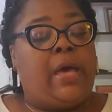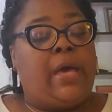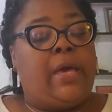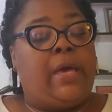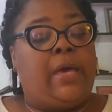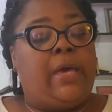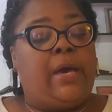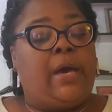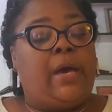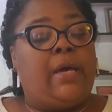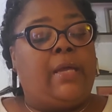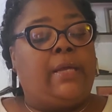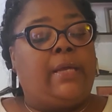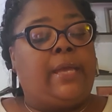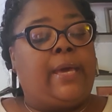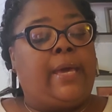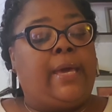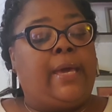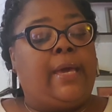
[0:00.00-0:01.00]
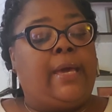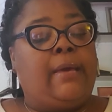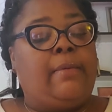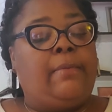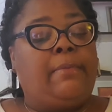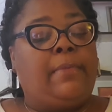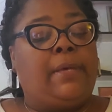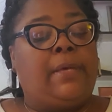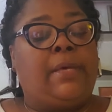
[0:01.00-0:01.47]
And her
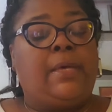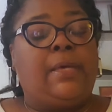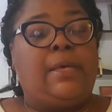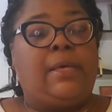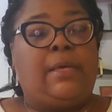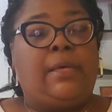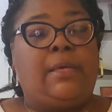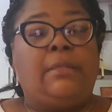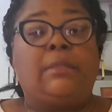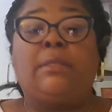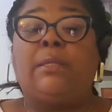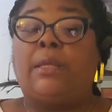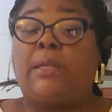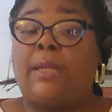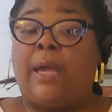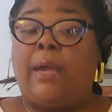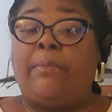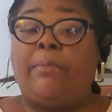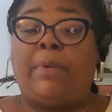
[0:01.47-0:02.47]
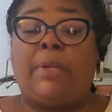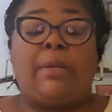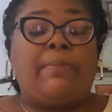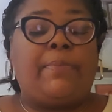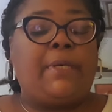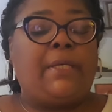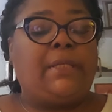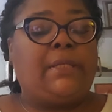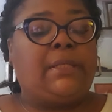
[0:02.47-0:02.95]
name is, the name of the
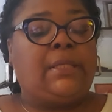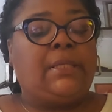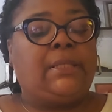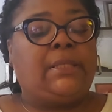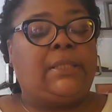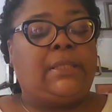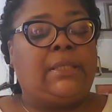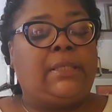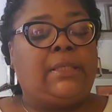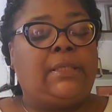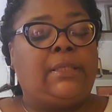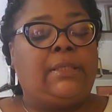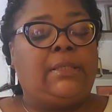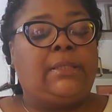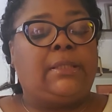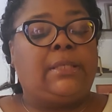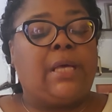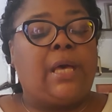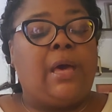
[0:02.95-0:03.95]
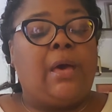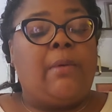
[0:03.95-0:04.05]
business is